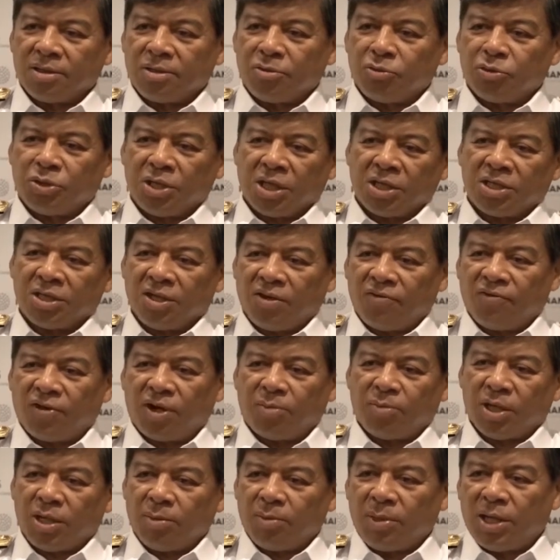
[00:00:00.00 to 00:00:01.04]

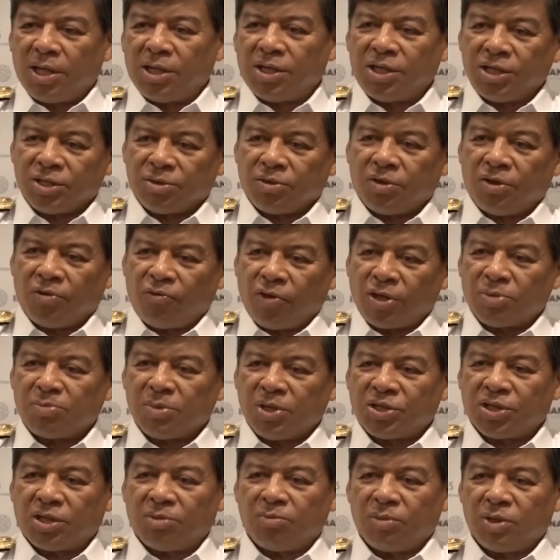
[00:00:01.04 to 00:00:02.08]
West
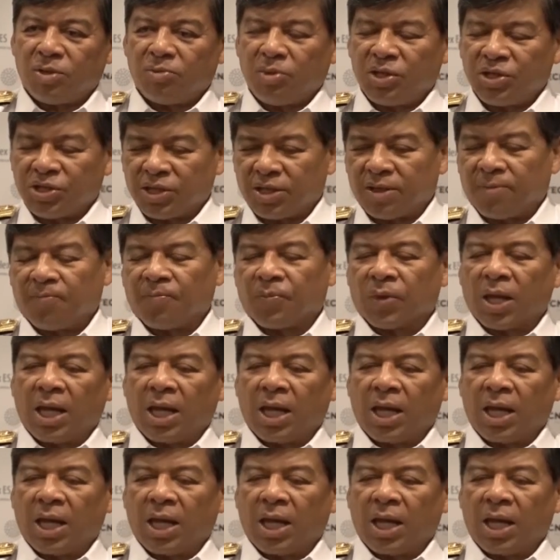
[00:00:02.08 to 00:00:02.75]
Malaysia and Malaysia.